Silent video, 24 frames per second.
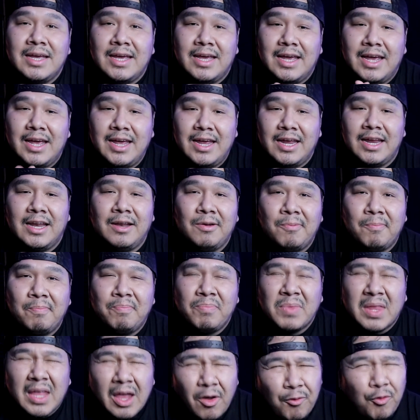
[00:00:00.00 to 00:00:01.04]
and
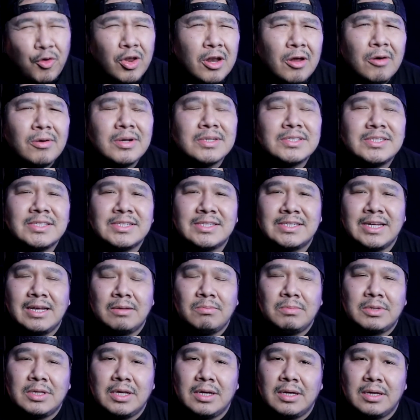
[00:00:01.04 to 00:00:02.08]
if you notice the
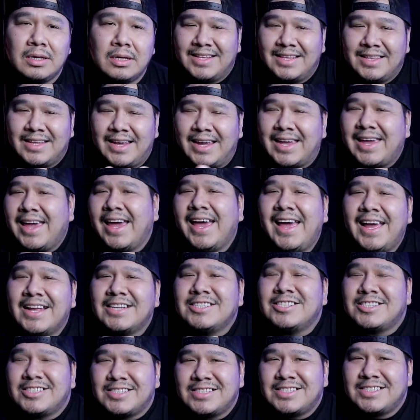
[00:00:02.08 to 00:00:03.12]
same thing. Like,
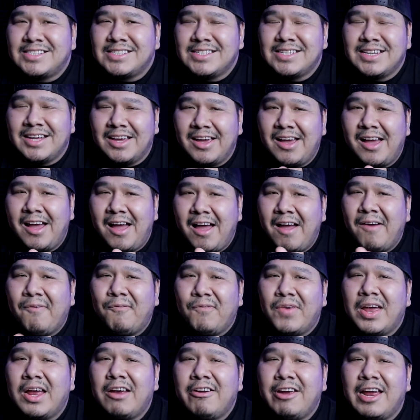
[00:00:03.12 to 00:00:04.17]
cats are
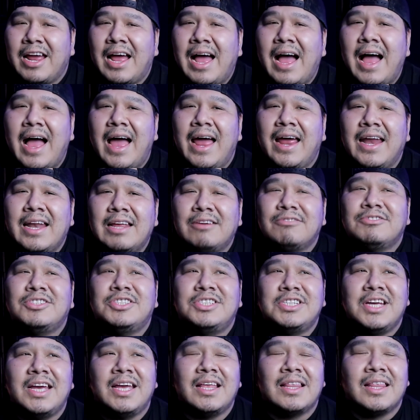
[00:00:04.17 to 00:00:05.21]
very
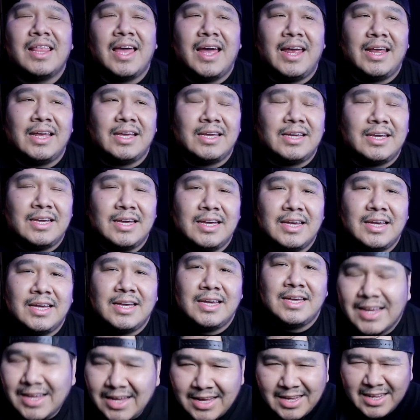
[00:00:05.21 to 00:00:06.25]
INFJ-like.
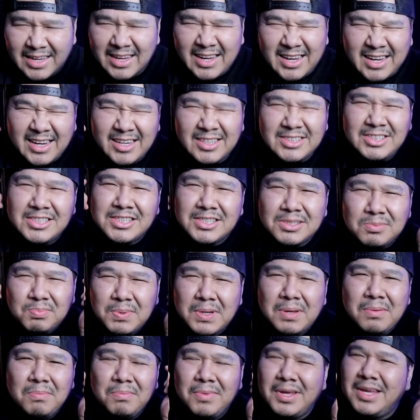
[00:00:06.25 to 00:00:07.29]
It could just
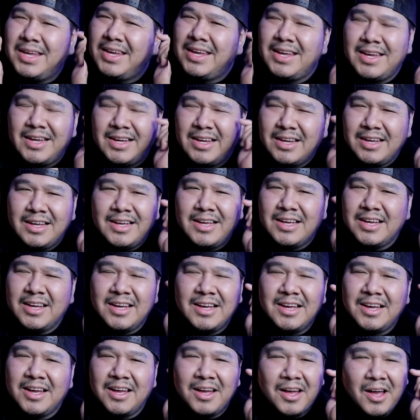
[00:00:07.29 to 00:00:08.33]
be me,
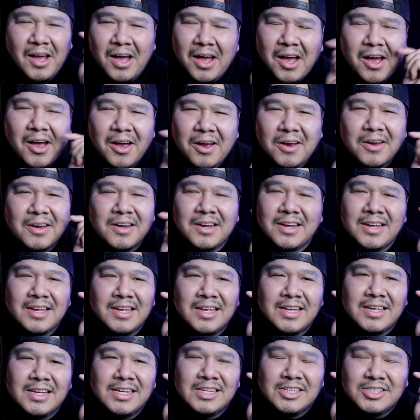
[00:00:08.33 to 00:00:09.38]
or
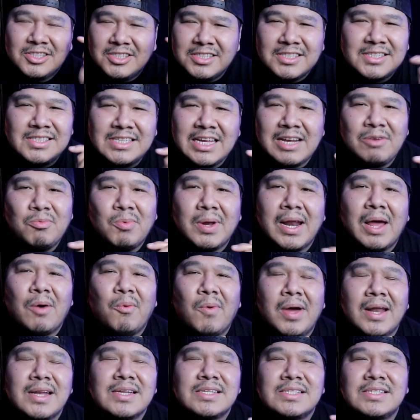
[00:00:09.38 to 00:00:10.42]
just seeing what I
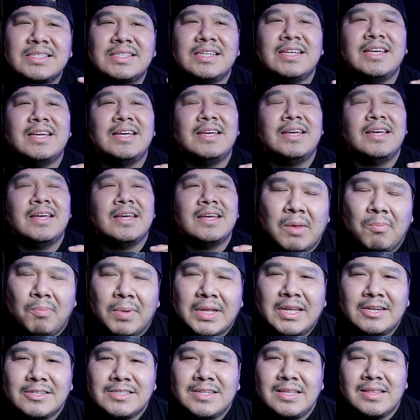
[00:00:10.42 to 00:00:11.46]
want to see. But
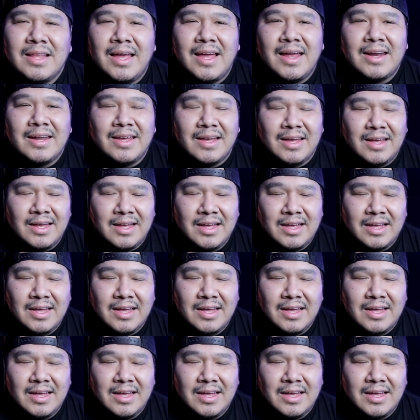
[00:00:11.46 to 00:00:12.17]
there's a lot of